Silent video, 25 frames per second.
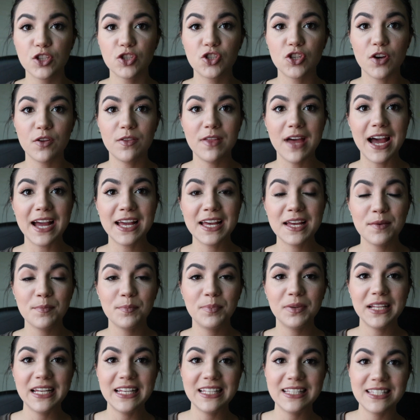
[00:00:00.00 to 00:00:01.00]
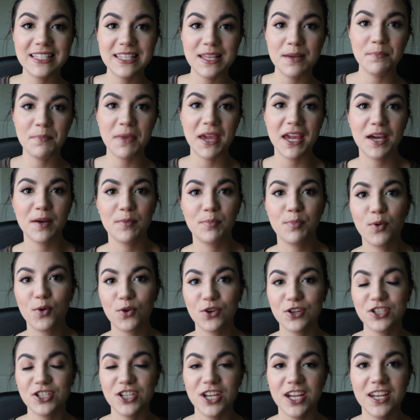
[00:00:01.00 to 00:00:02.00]
So that completes the makeup
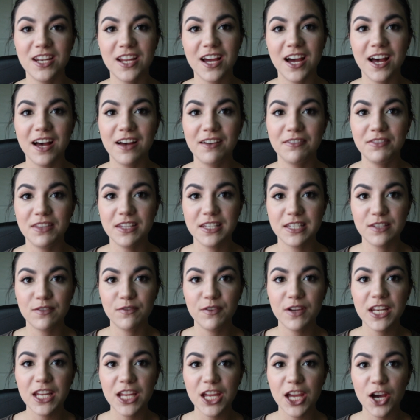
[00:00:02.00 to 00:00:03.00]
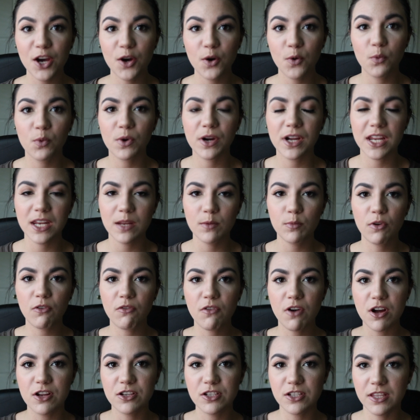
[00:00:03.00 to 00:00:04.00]
portion of this video. We're gonna move
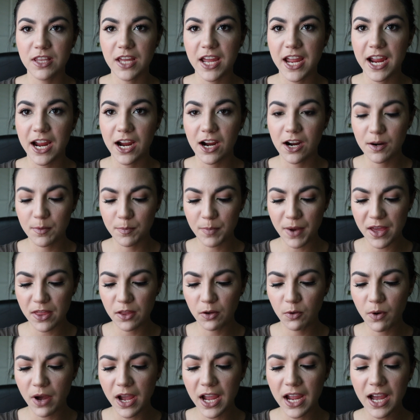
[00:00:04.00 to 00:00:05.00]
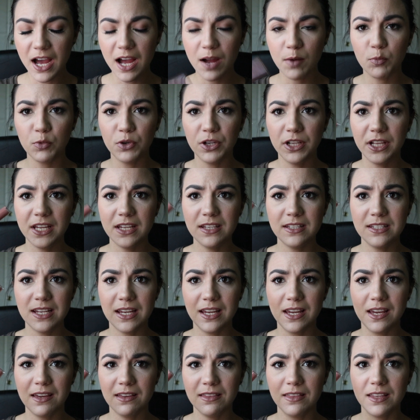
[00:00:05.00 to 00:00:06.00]
on to the hair. By the way, I'm really
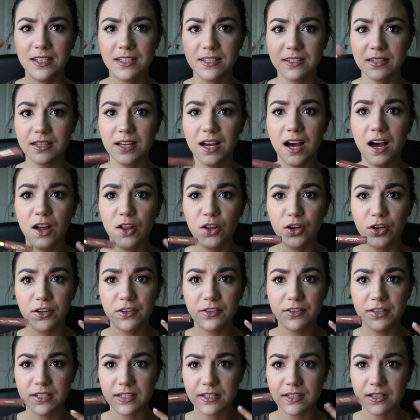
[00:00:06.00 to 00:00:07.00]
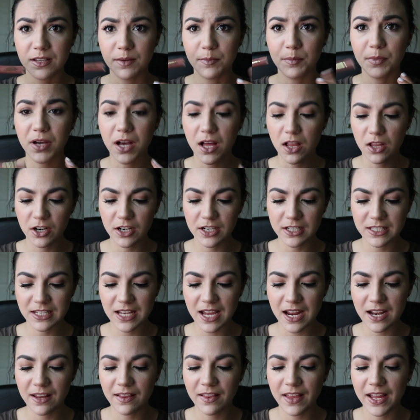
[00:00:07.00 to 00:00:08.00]
digging this color, this lip color. It's
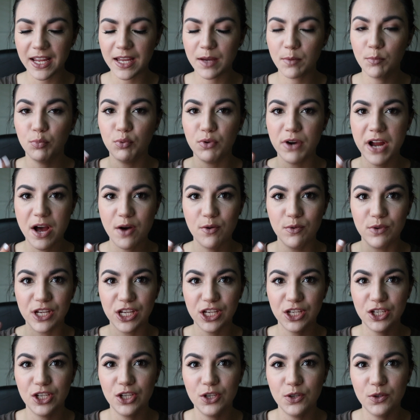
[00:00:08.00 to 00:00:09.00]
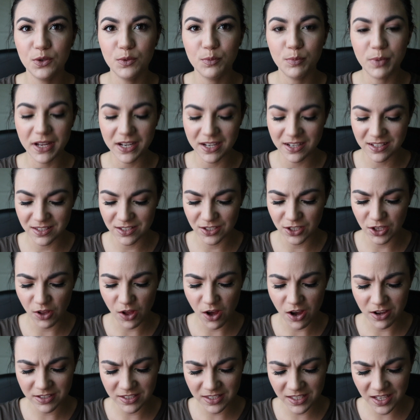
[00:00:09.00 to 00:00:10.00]
kind of like a brownie nude, but it's
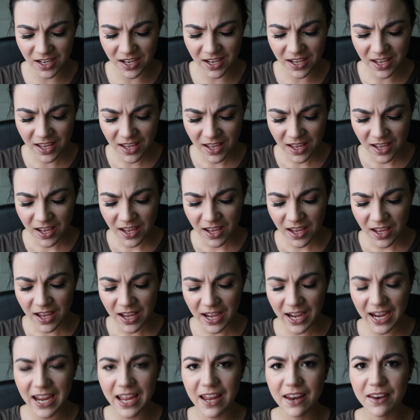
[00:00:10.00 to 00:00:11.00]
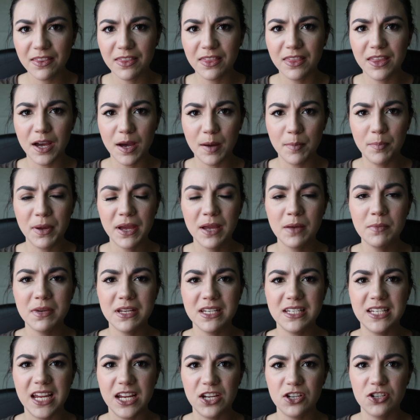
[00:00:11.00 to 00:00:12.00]
glossy. And the
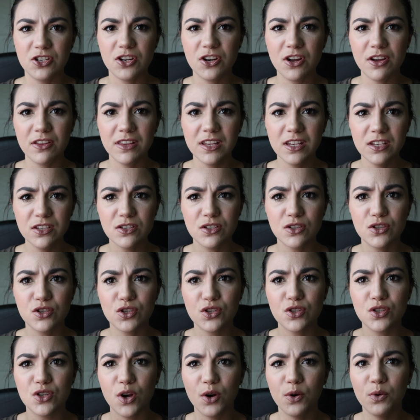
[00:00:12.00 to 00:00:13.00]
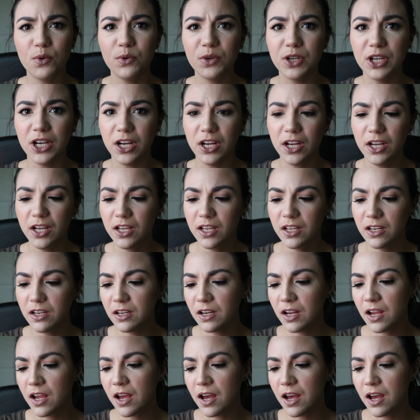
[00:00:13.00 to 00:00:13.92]
pigmentation on these is so good.